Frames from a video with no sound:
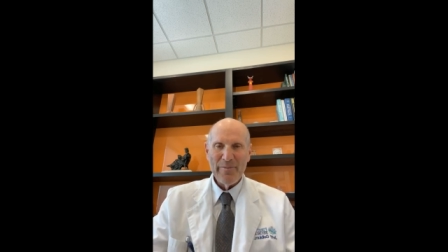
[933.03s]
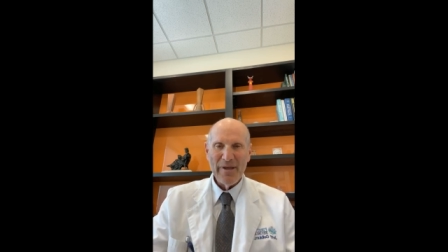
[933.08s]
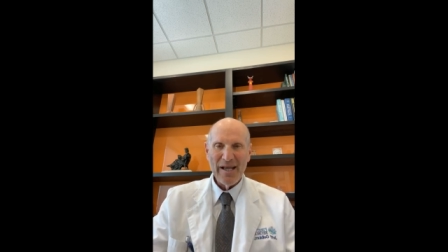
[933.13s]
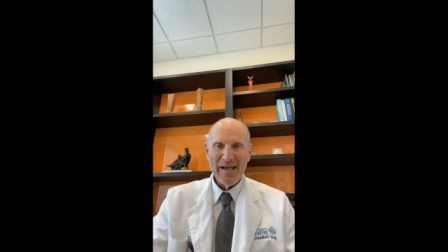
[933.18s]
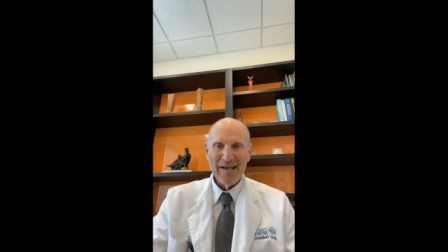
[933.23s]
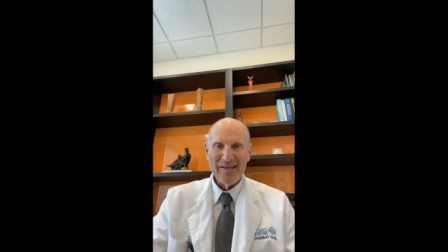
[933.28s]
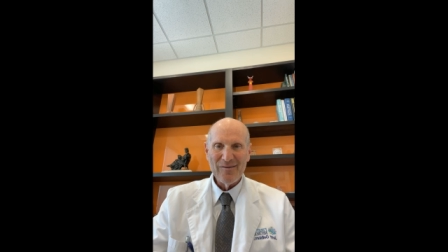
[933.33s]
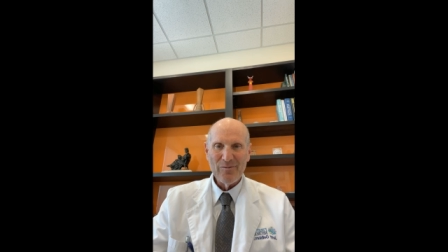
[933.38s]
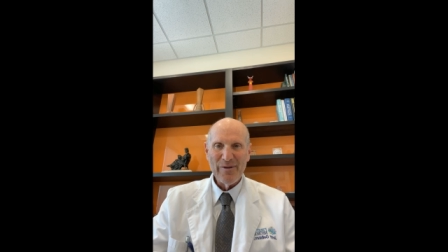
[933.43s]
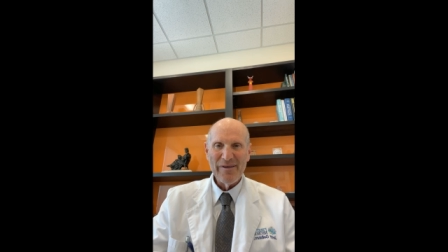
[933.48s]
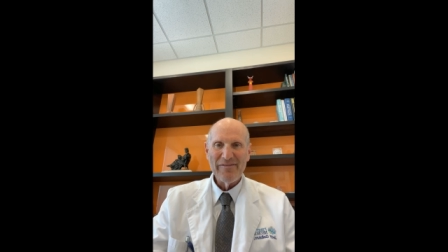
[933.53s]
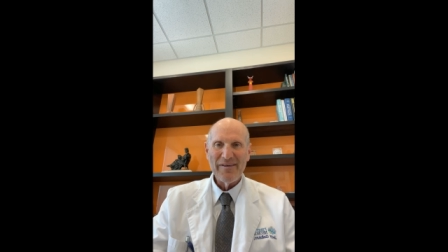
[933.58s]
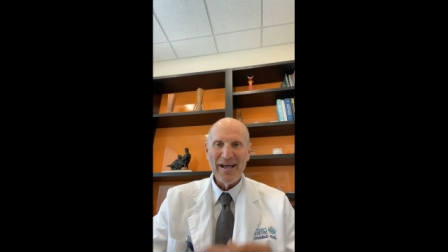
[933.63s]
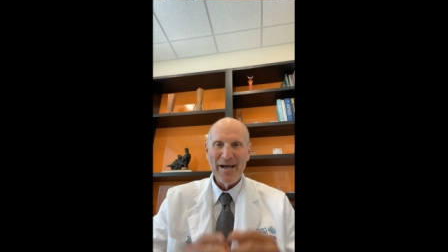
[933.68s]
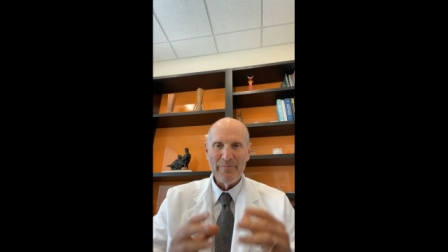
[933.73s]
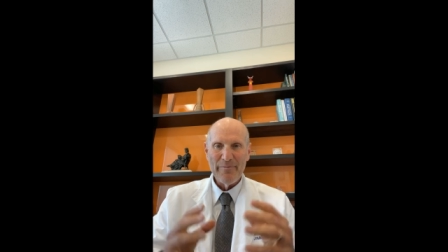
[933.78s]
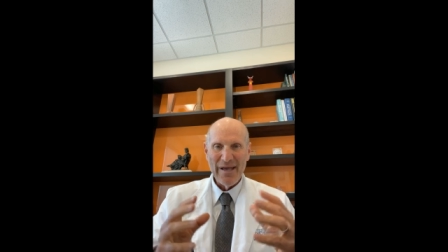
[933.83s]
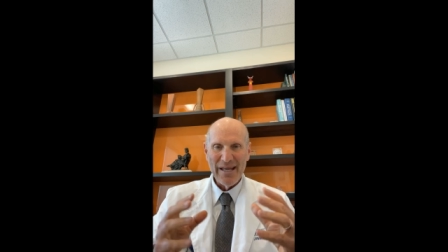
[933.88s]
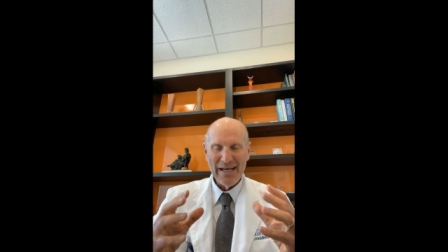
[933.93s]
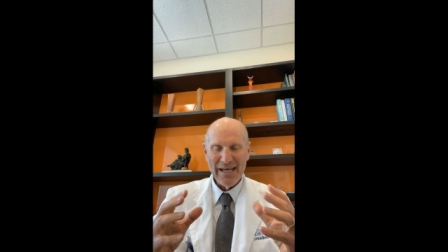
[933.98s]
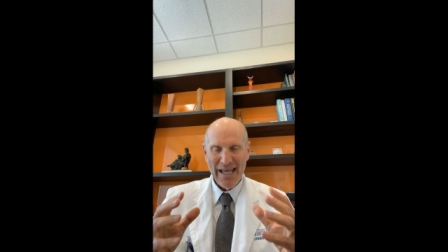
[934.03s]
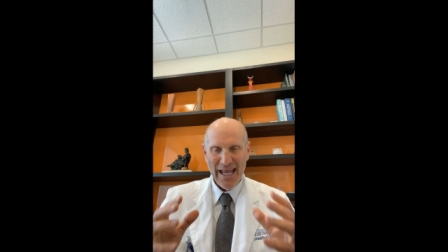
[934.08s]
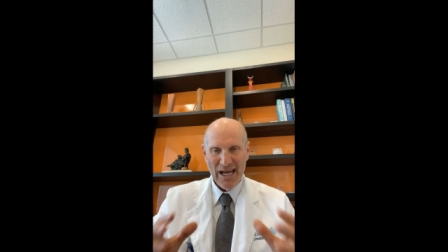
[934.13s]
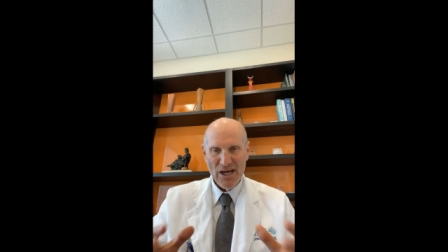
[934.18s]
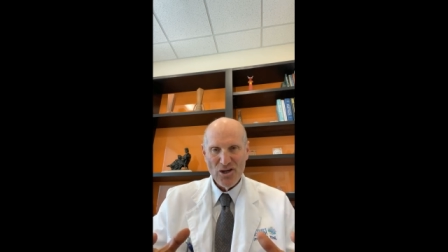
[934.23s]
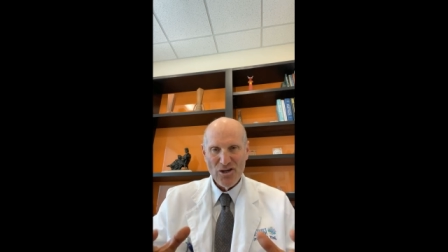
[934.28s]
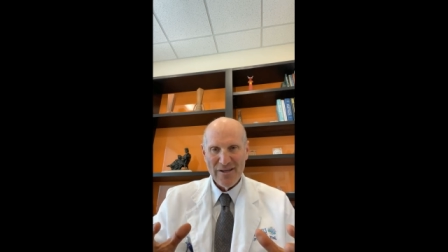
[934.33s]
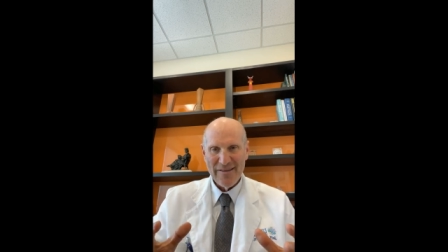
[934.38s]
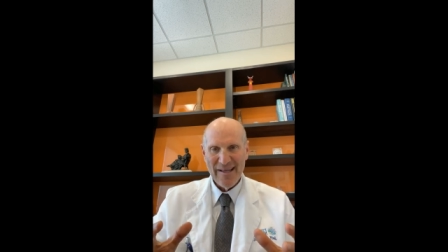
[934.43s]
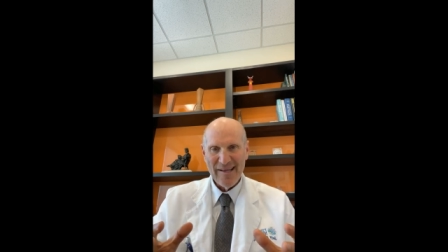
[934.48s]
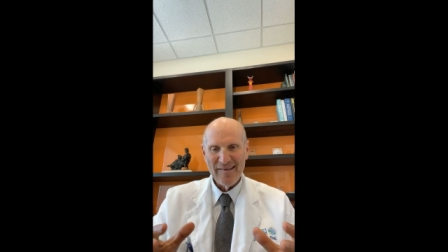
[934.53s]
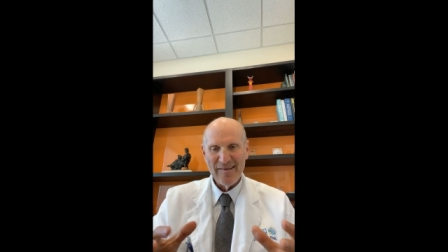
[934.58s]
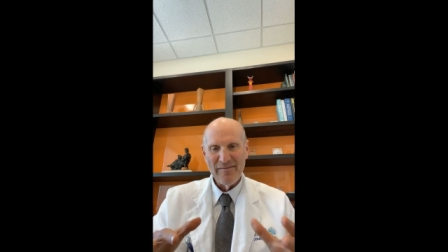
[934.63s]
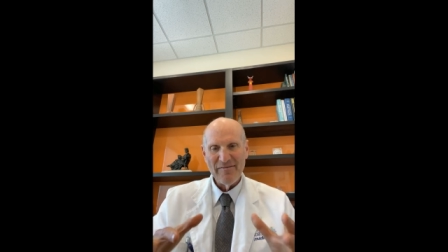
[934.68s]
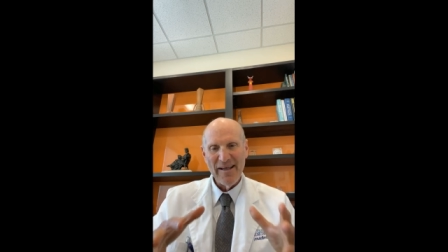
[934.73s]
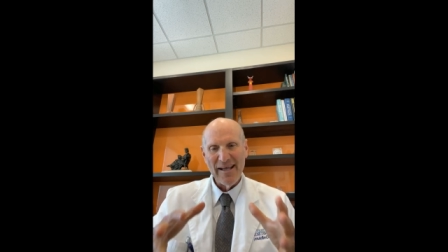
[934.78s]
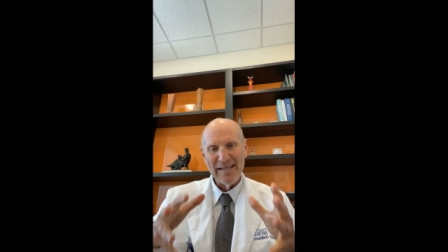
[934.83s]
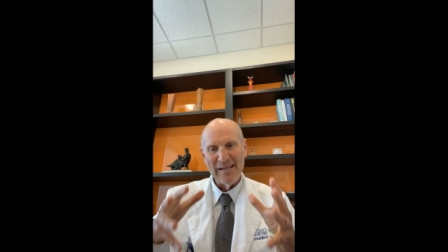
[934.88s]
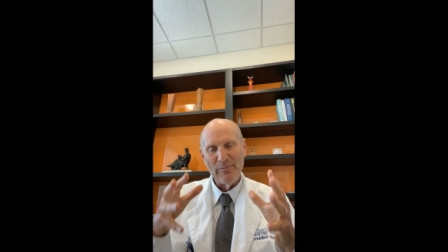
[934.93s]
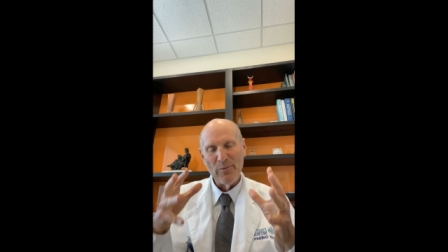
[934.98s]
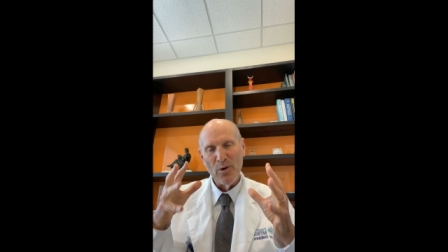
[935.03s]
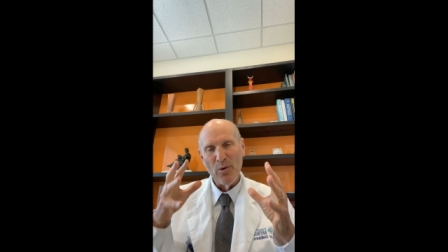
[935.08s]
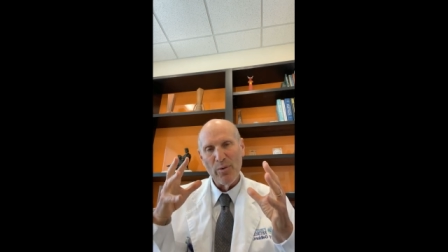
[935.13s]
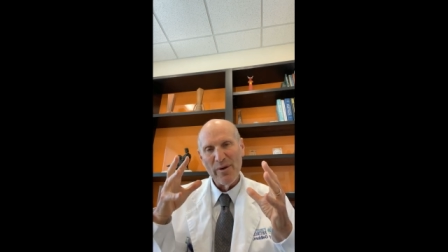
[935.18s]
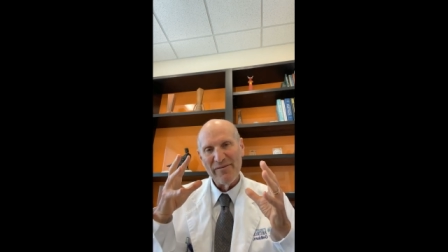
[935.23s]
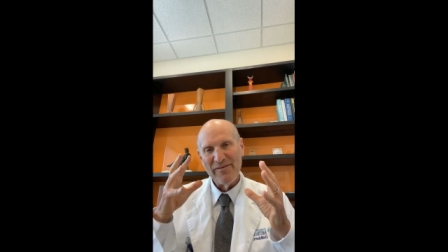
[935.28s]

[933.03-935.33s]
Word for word: because we've got medication that's available,